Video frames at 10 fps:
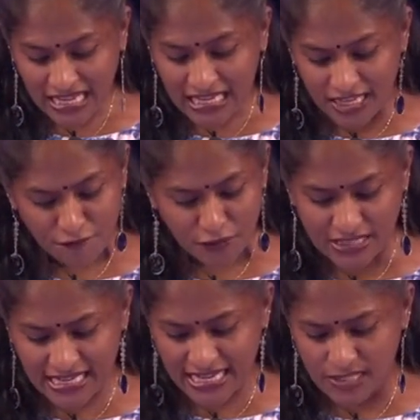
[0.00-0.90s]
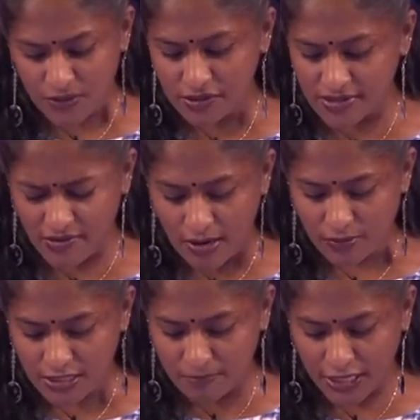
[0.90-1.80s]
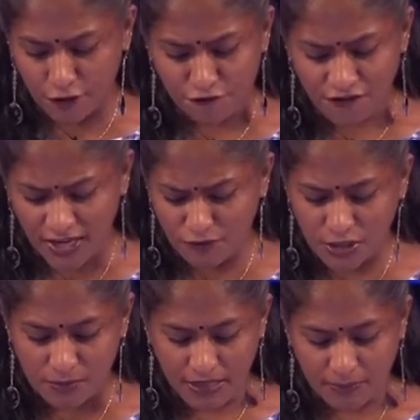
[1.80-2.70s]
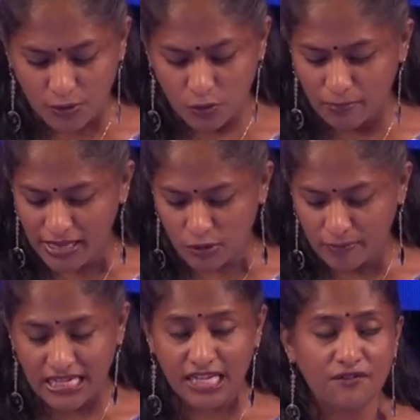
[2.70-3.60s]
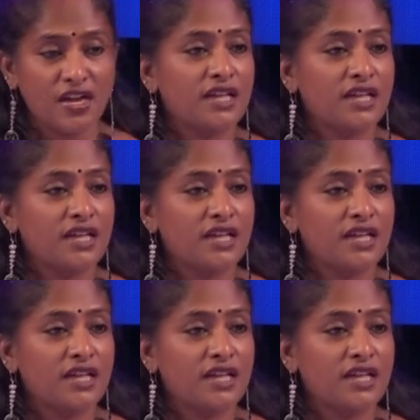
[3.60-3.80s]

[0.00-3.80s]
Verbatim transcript: Live for the days when you're surrounded by your favorite people who make you believe